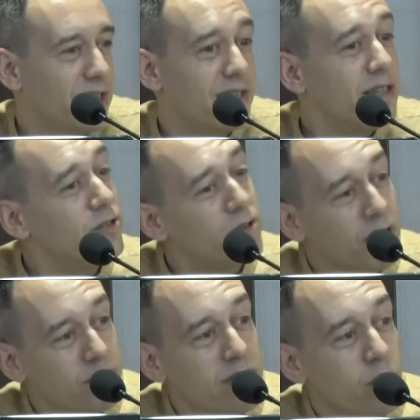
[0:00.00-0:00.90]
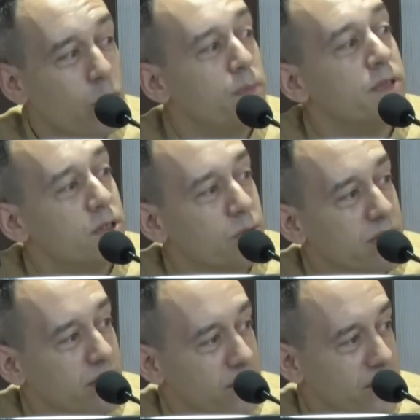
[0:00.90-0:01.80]
then you're not really open to
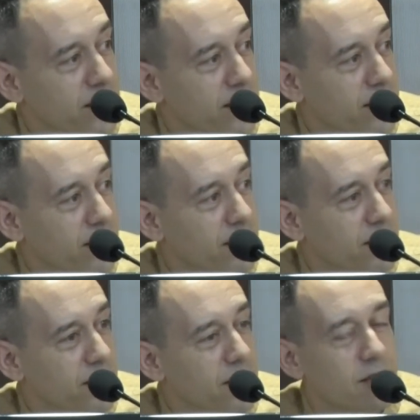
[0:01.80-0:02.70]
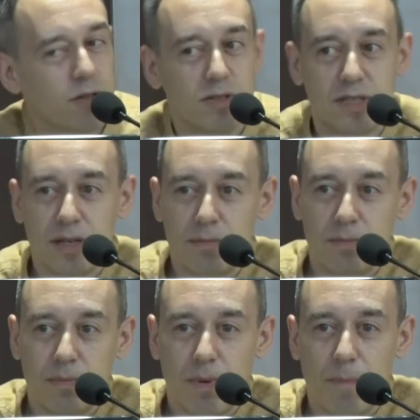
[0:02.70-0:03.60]
what they're saying. There's
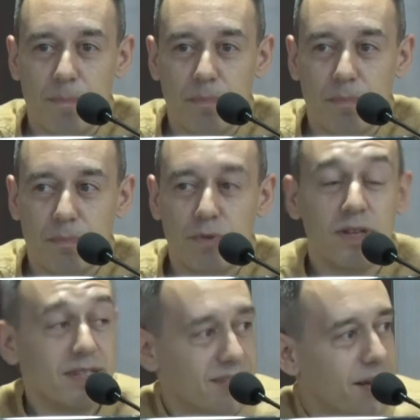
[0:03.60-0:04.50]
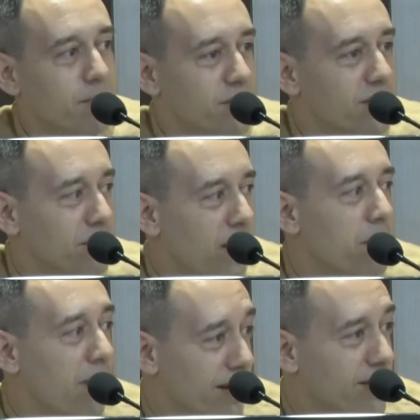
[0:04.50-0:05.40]
some preconception in my
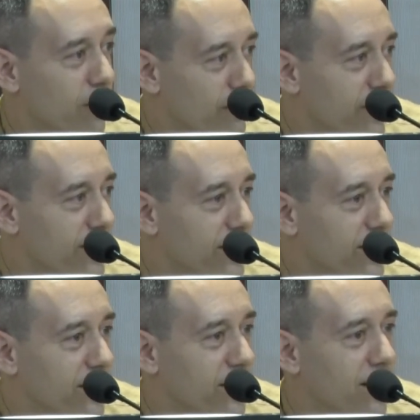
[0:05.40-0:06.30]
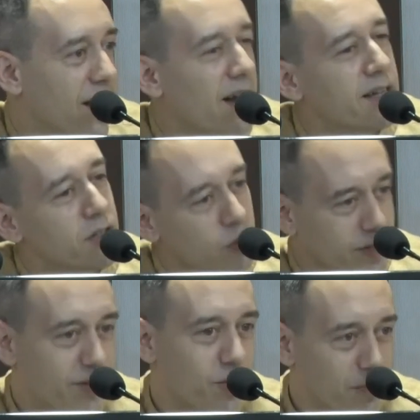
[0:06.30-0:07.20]
mind already. I know
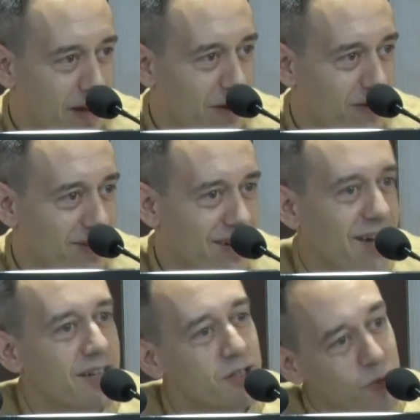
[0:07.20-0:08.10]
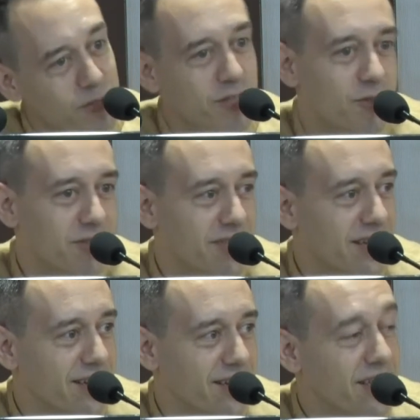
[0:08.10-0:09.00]
what you're about. I know what you're
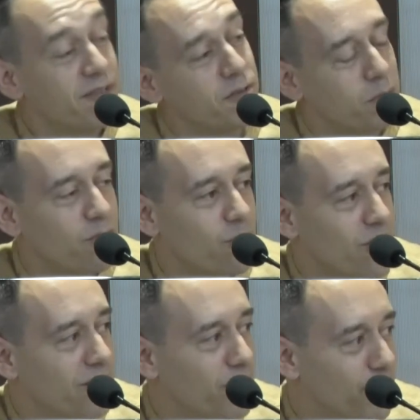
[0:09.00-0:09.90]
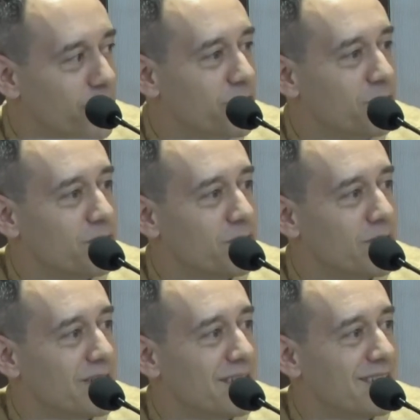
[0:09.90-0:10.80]
saying, even before I've heard you,
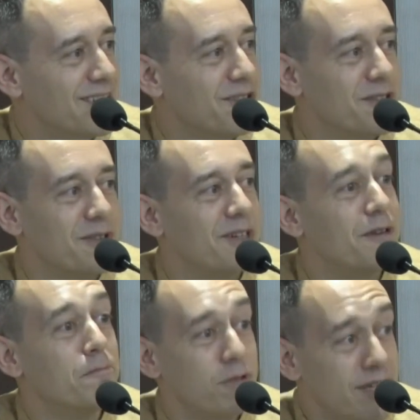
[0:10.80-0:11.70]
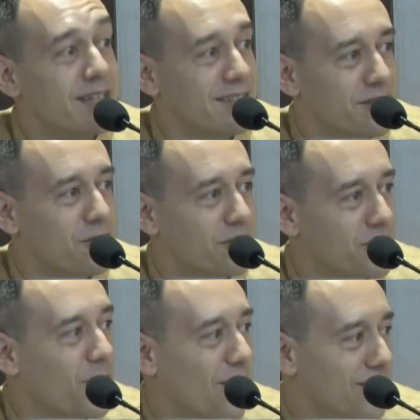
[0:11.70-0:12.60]
complete your
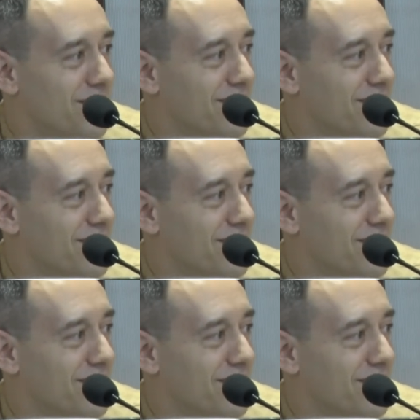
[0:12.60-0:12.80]
thought.